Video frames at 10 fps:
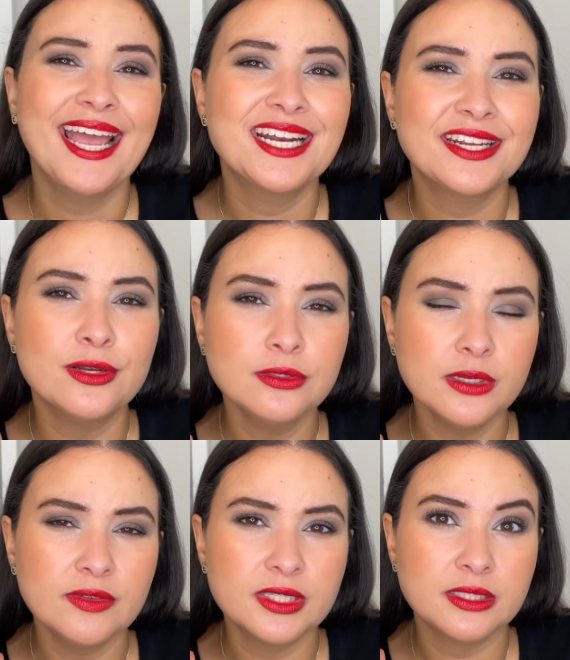And I
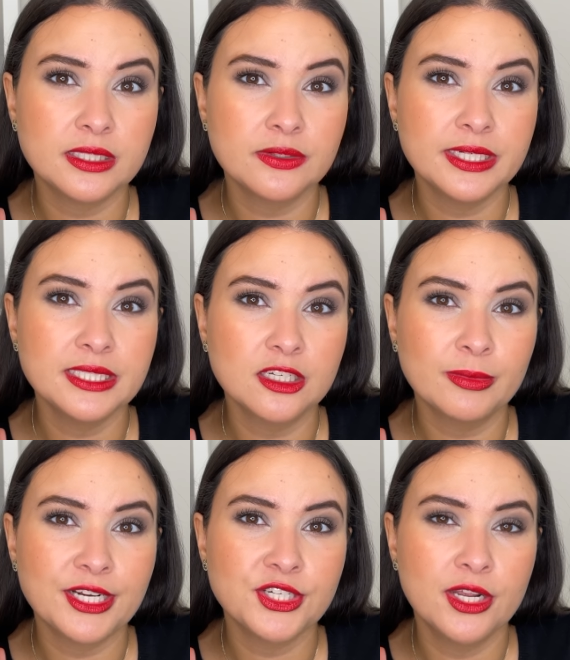also have a series
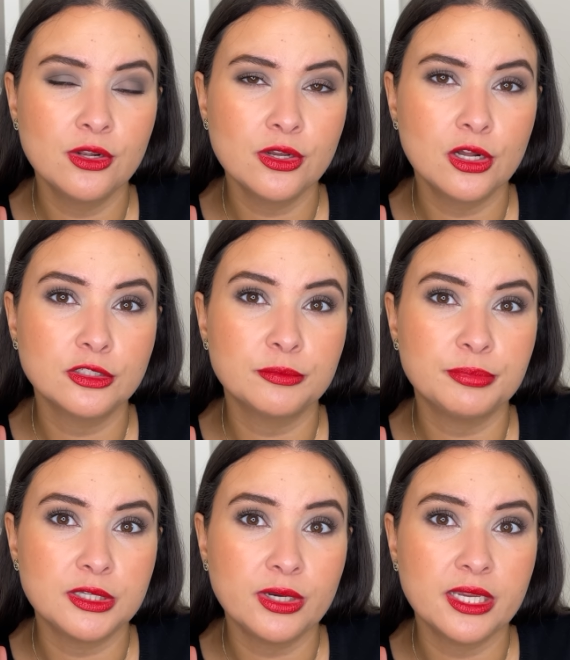on my channel called
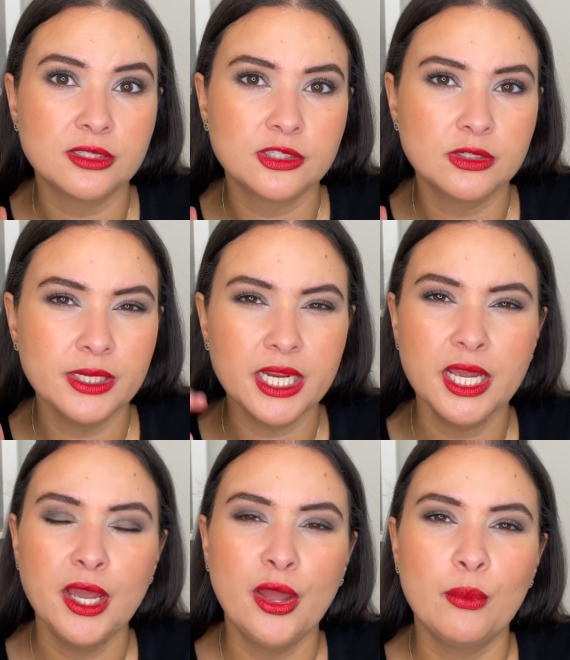Beauty History,
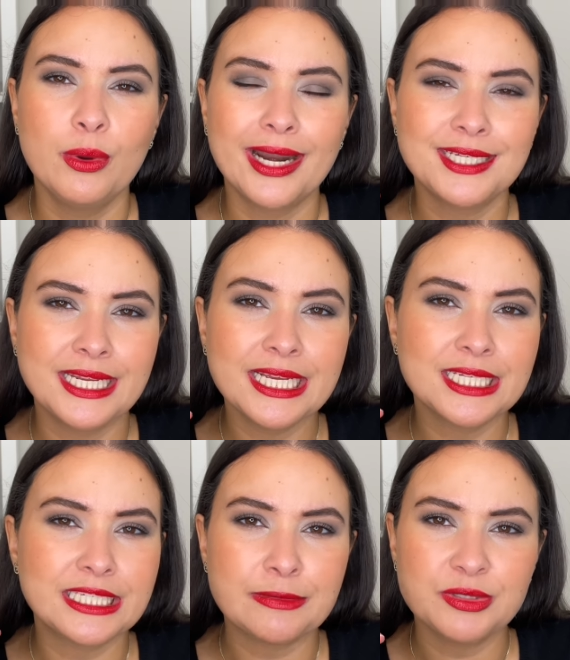where I take a
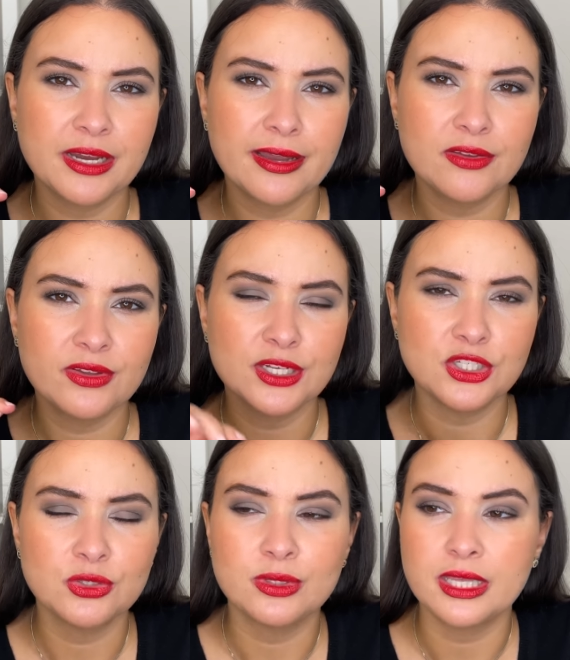deep dive
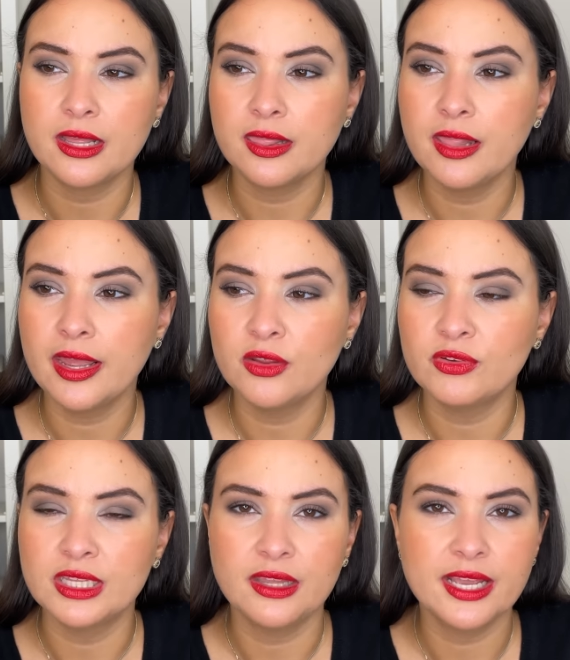into the
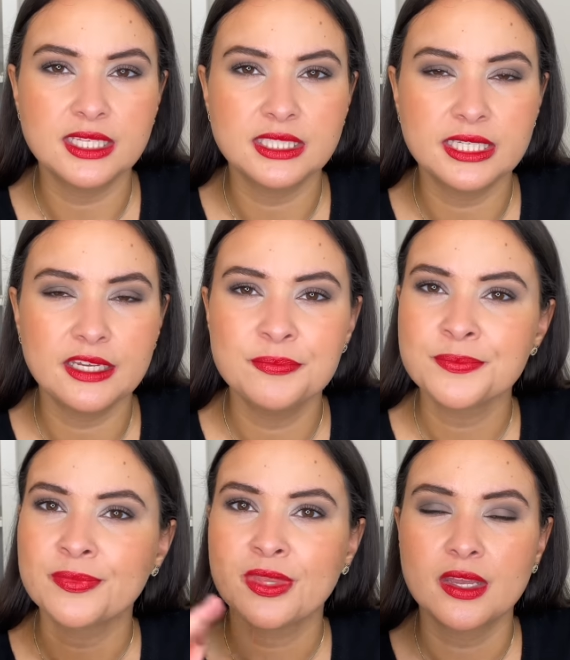life and legacy
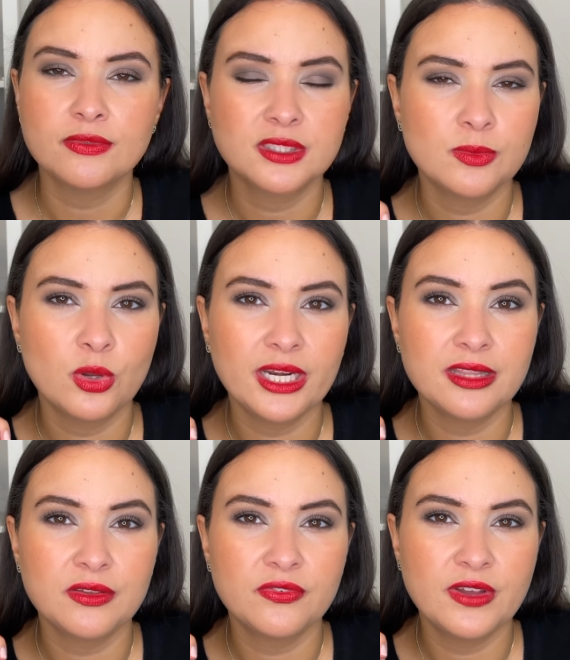of someone
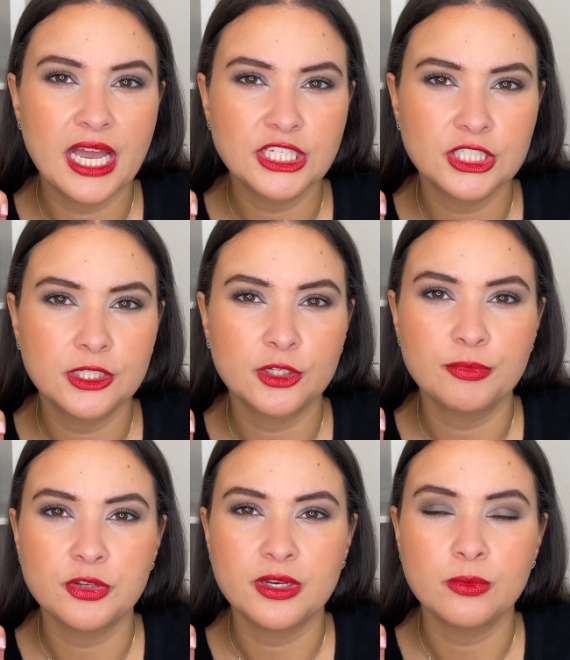in the fashion or
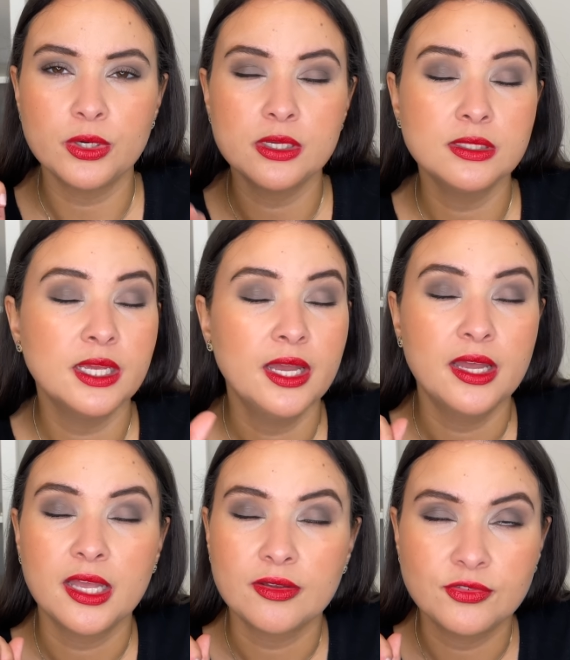beauty world.
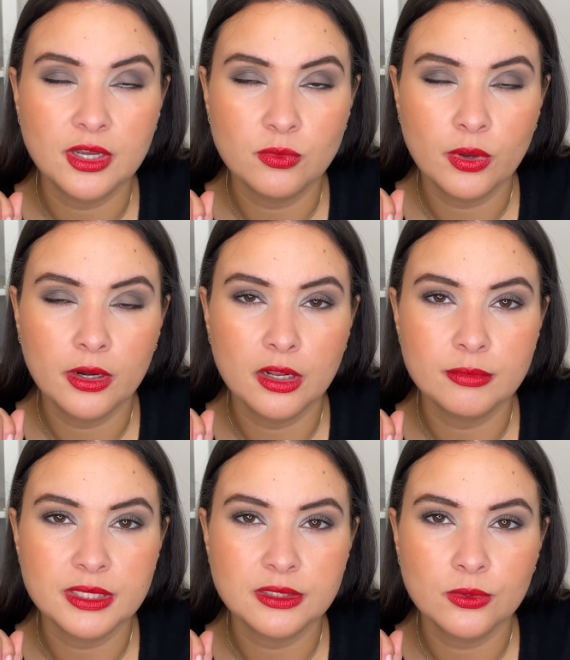I've done one
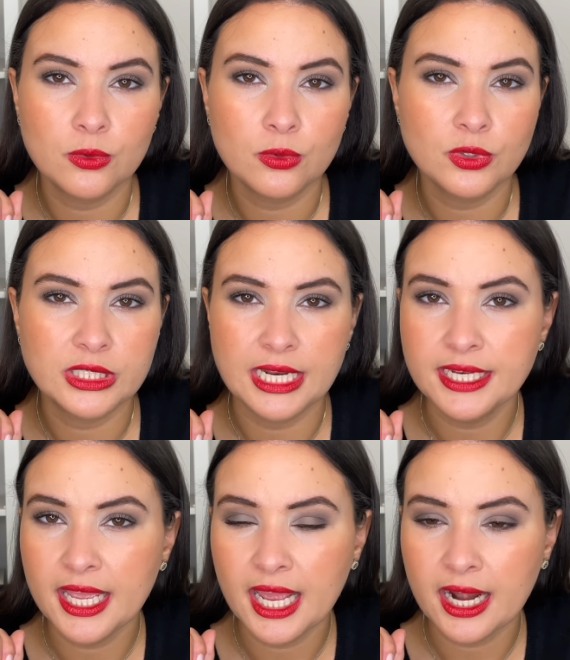on Miss Coco
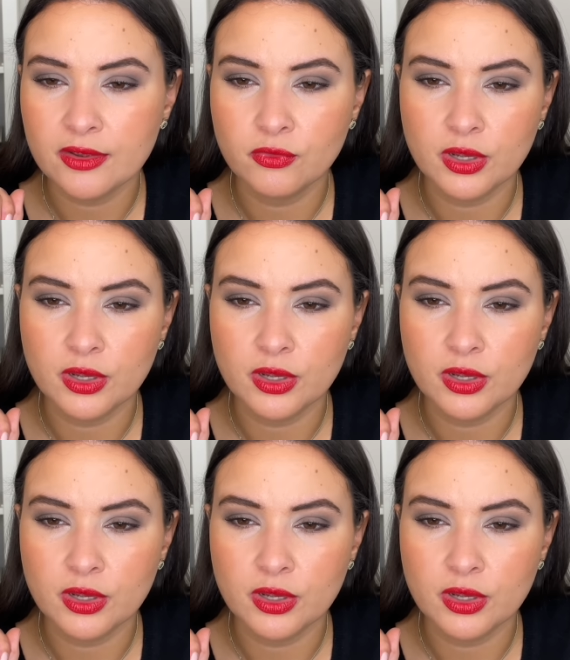Chanel.